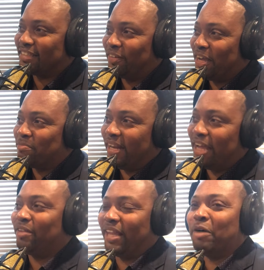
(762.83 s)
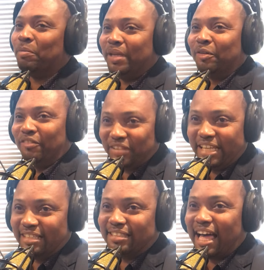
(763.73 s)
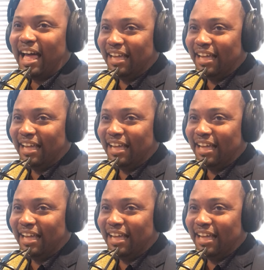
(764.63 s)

So they will be on the vegan side.